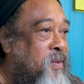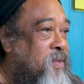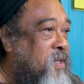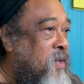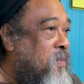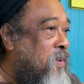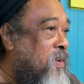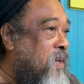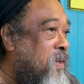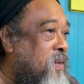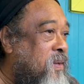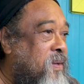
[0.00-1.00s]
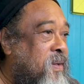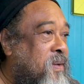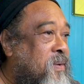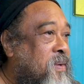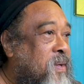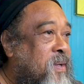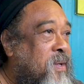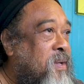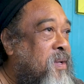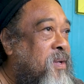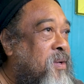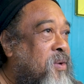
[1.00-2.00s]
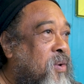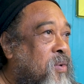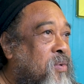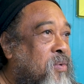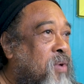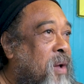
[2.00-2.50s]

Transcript: Just keep looking, Don't